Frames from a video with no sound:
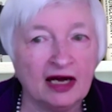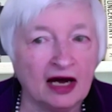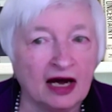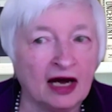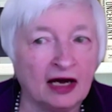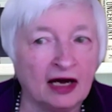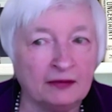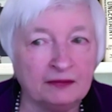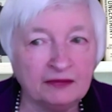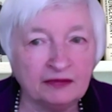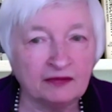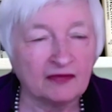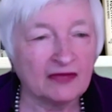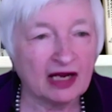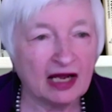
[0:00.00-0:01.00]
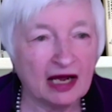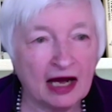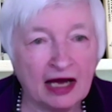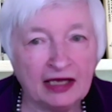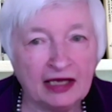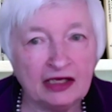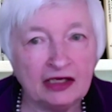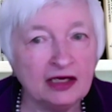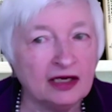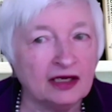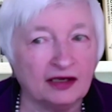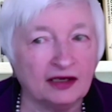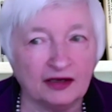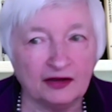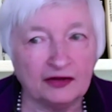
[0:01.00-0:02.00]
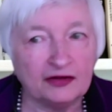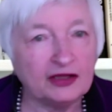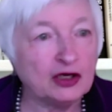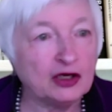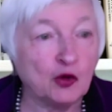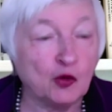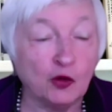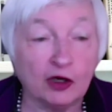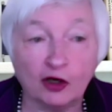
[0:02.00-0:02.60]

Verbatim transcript: Um, I think we're